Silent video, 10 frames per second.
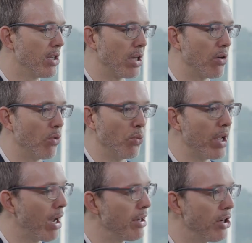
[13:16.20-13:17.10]
So
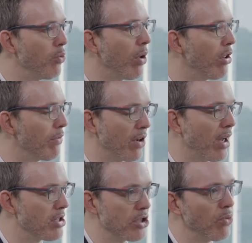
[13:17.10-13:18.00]
we only do well if
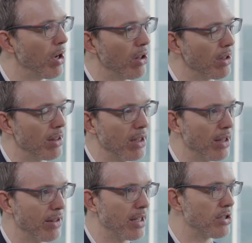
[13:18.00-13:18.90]
clients do well. And I think
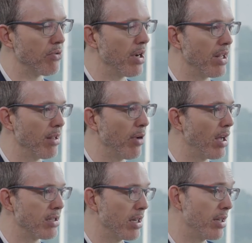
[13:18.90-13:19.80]
that's really the
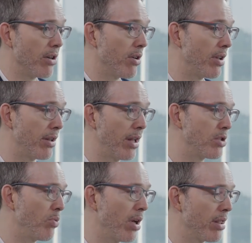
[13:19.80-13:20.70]
mindset here. And
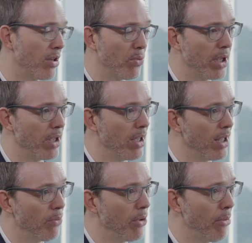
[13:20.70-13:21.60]
that's why I think we
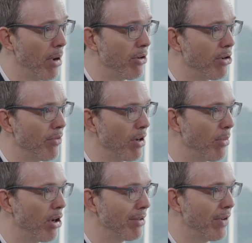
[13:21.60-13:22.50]
remain driven and
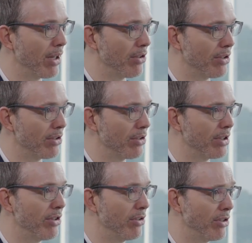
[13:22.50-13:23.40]
motivated to
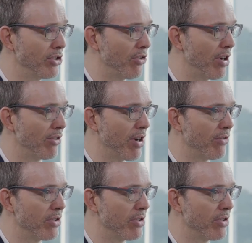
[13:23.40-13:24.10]
continue to generate great